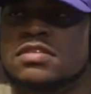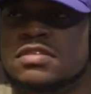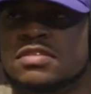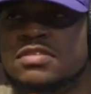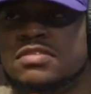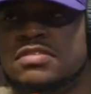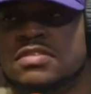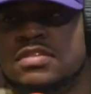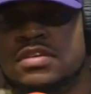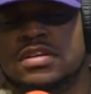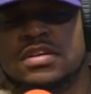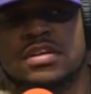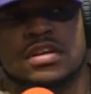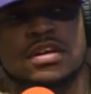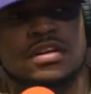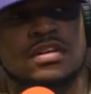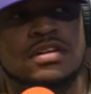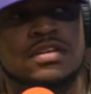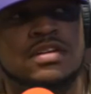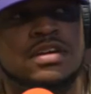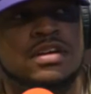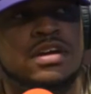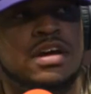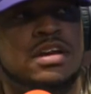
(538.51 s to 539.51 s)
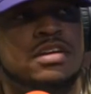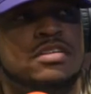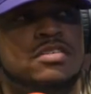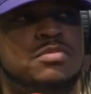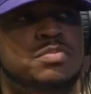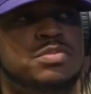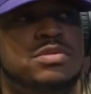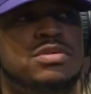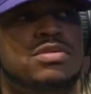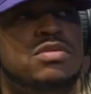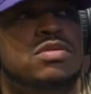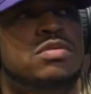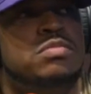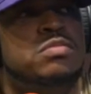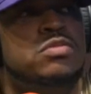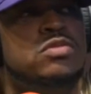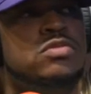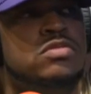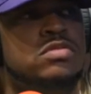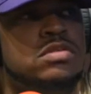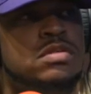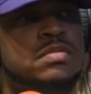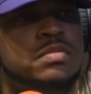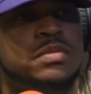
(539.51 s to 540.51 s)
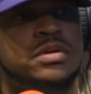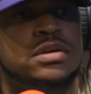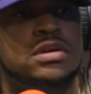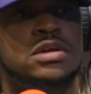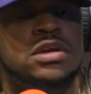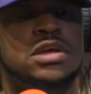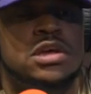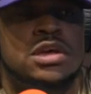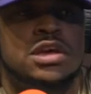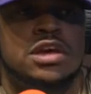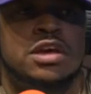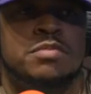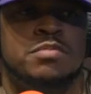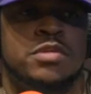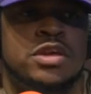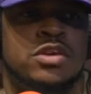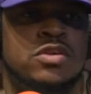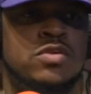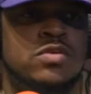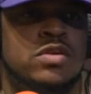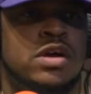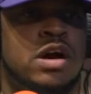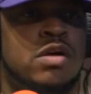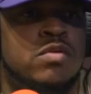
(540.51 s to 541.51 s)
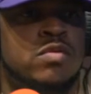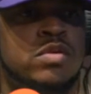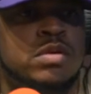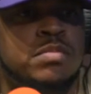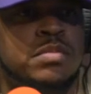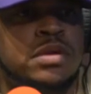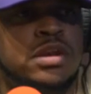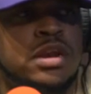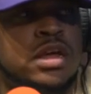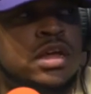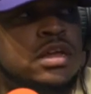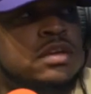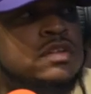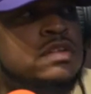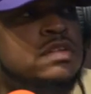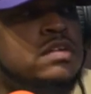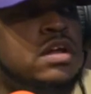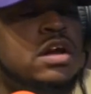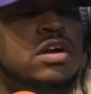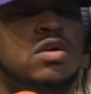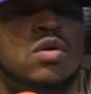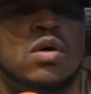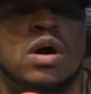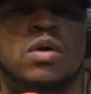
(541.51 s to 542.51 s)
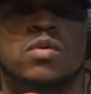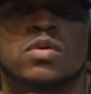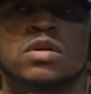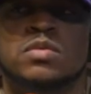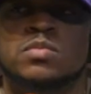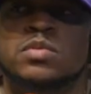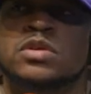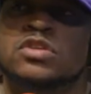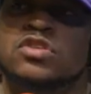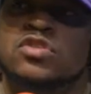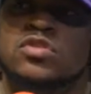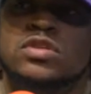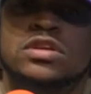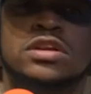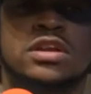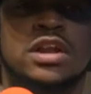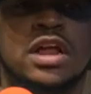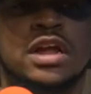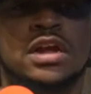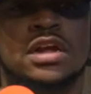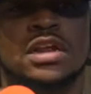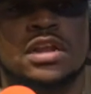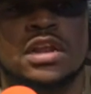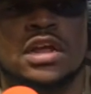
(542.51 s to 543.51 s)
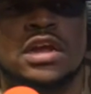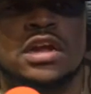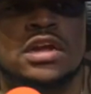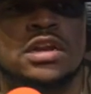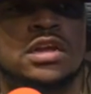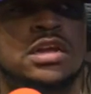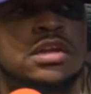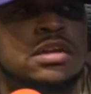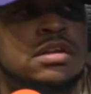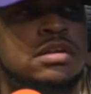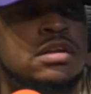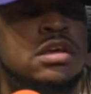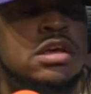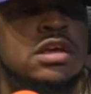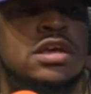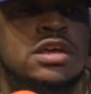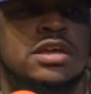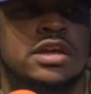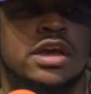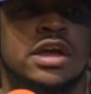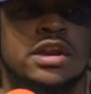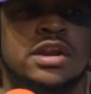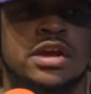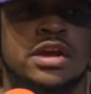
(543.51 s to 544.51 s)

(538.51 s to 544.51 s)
You know what I'm saying? Like, you ain't got to just put it on music. But I mean, you got women that just like, oh, I want to be treated like a lady and yada